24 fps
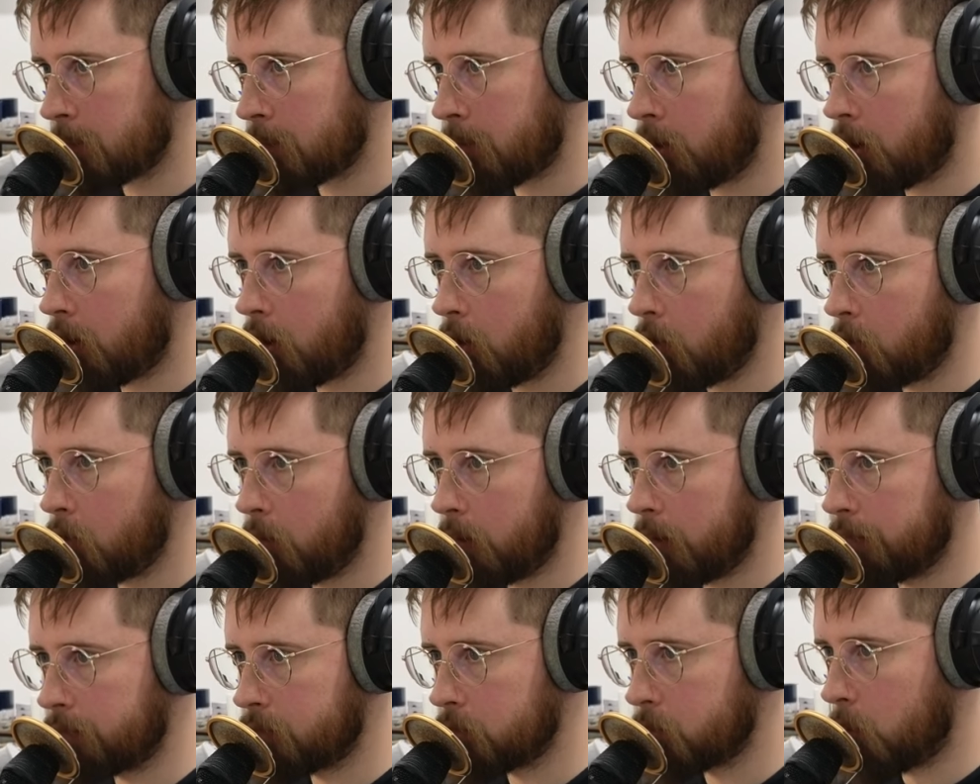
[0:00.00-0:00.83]
Pro
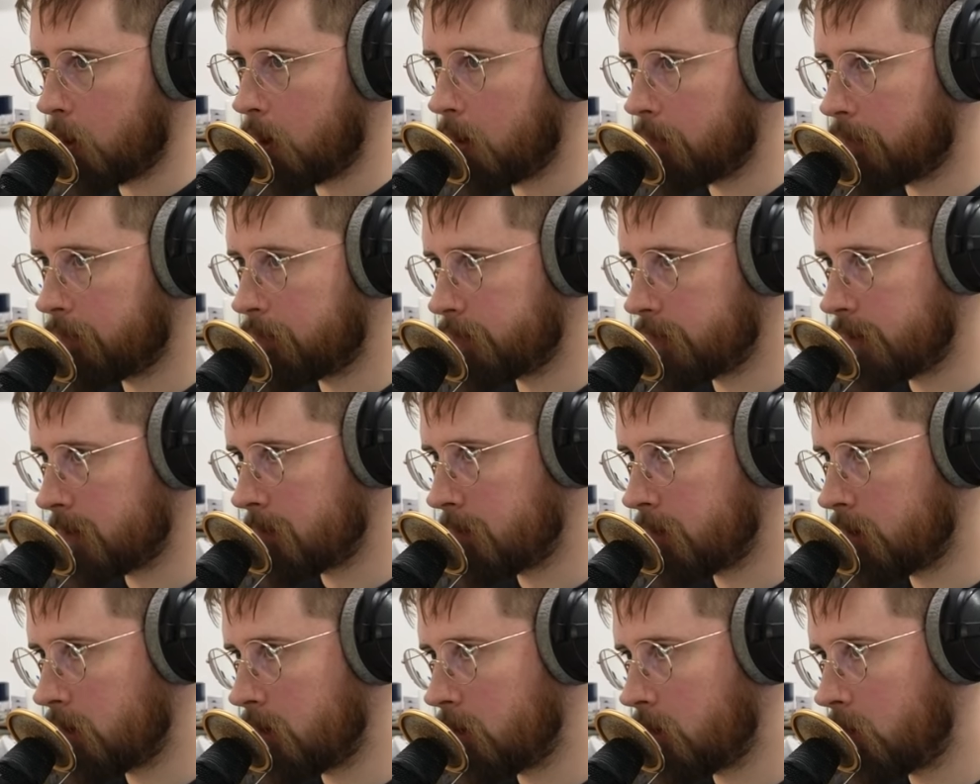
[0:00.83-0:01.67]
with 12
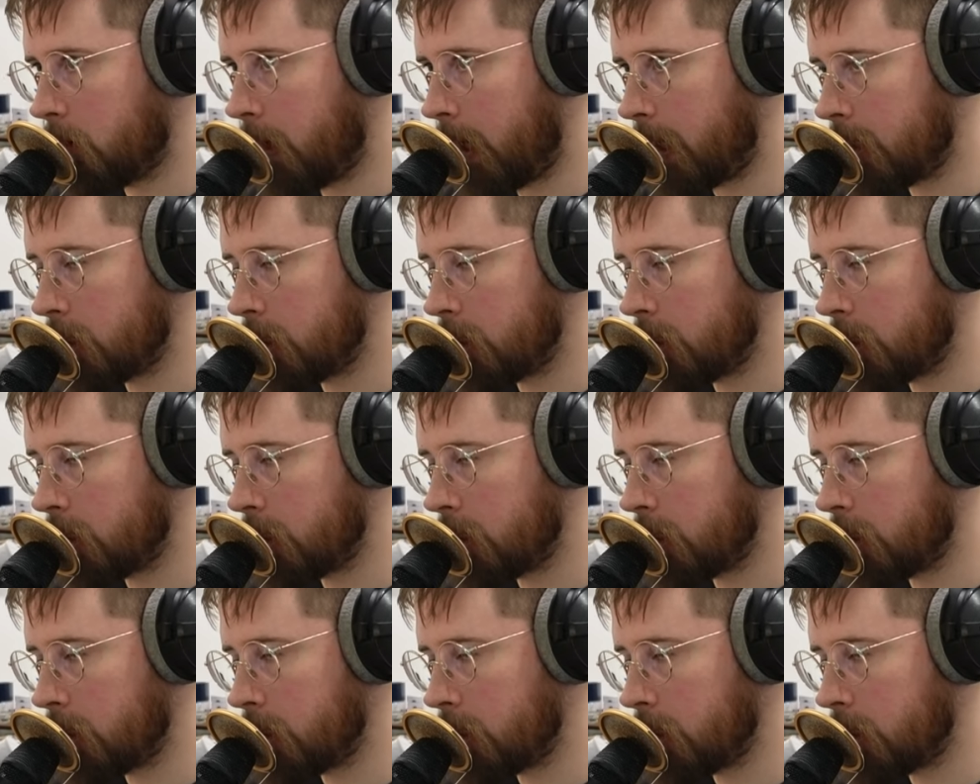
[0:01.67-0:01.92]
CPU,